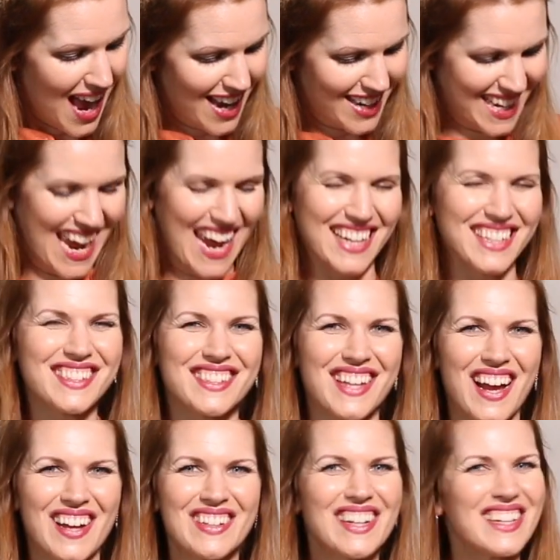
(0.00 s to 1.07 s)
Okay,
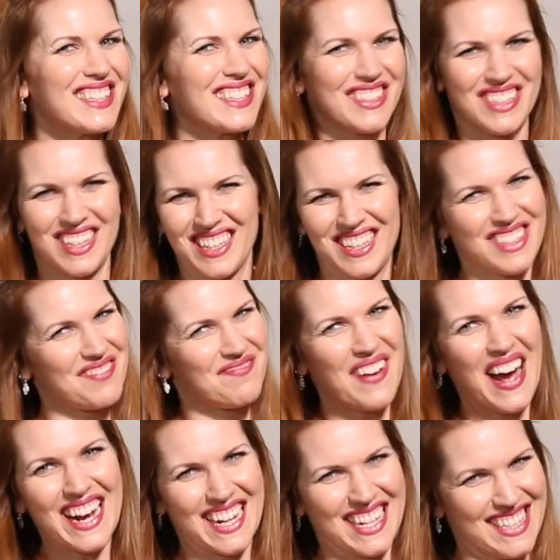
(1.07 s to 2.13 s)
so
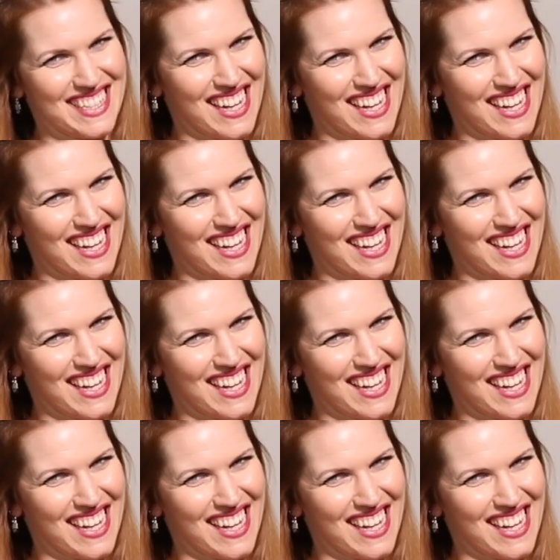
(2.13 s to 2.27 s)
banging